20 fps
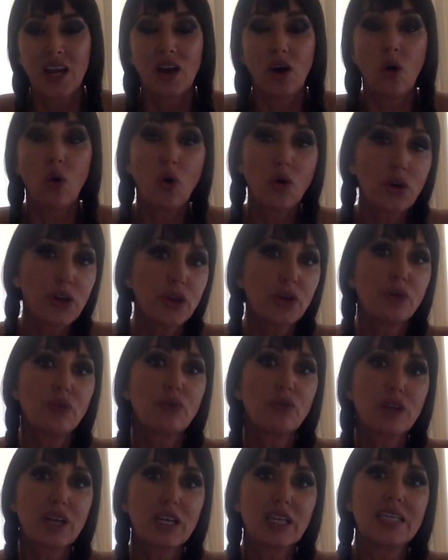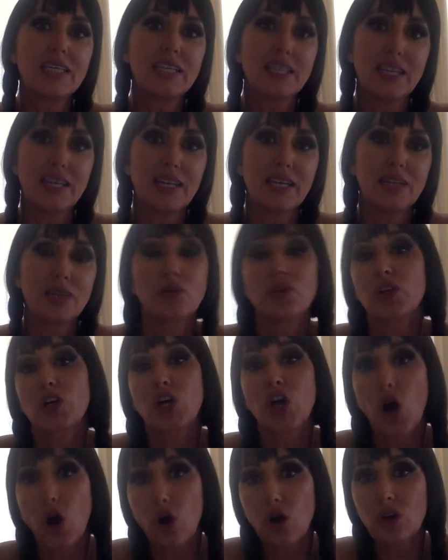All you really need, or the
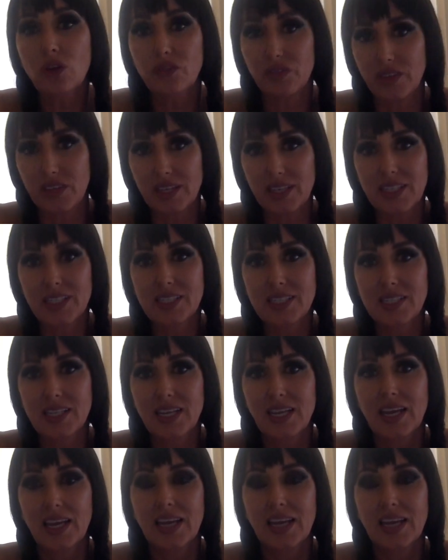goal of this,